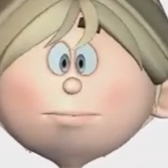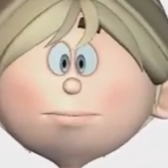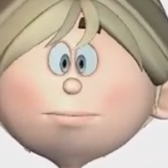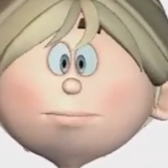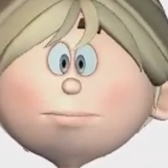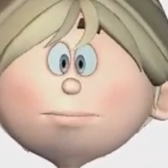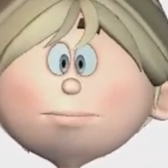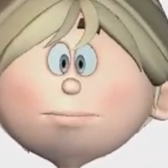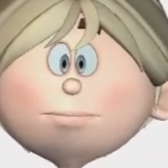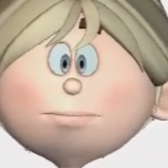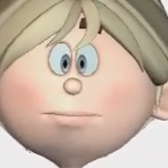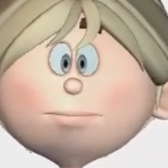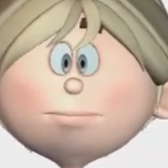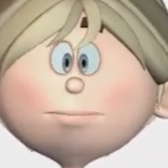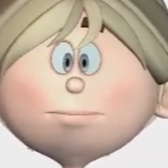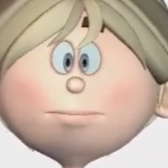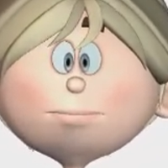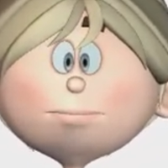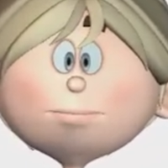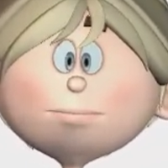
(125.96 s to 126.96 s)

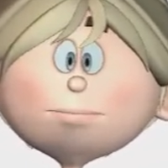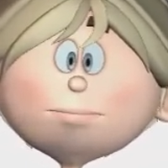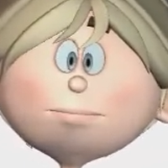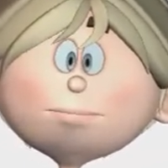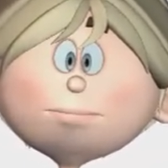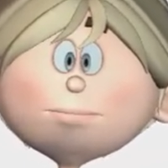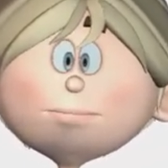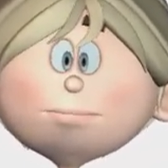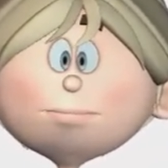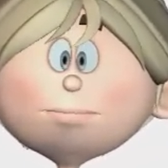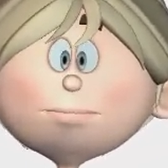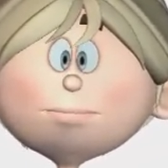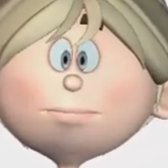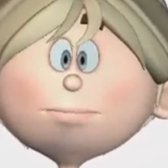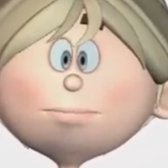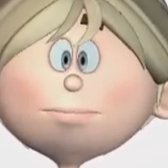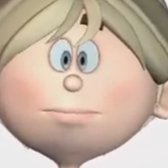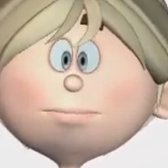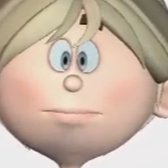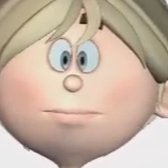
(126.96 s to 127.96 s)

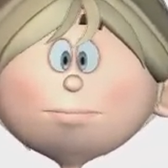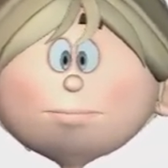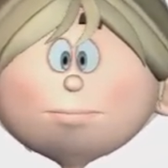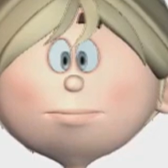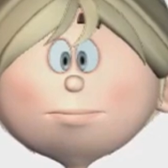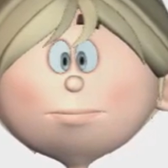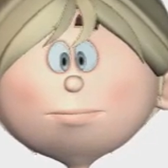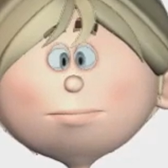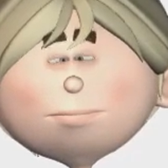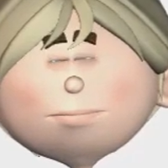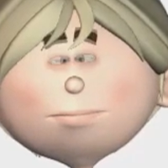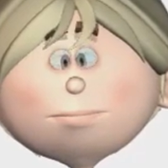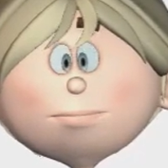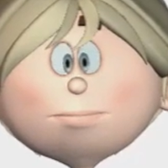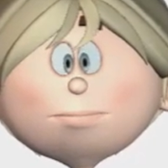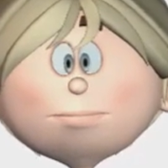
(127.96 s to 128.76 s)
Nothing is said.